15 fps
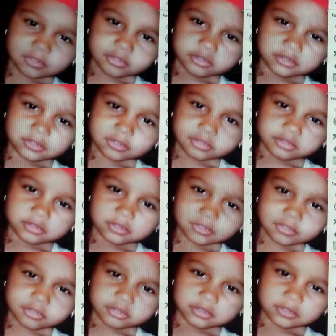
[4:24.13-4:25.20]
the pictures
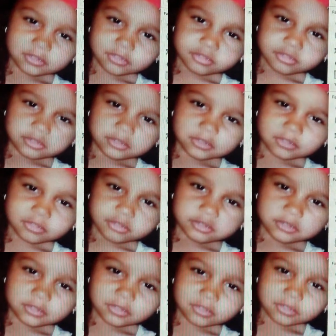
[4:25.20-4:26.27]
you want to
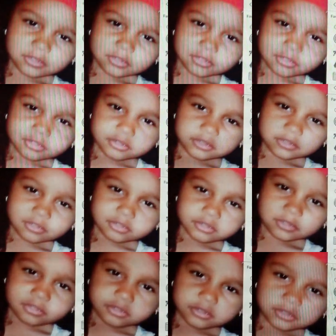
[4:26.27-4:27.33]
go ahead
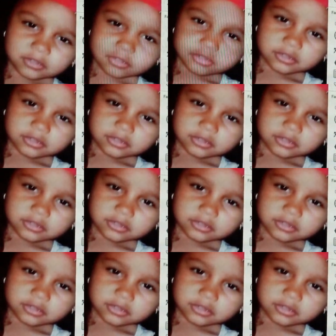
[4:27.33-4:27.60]
and print,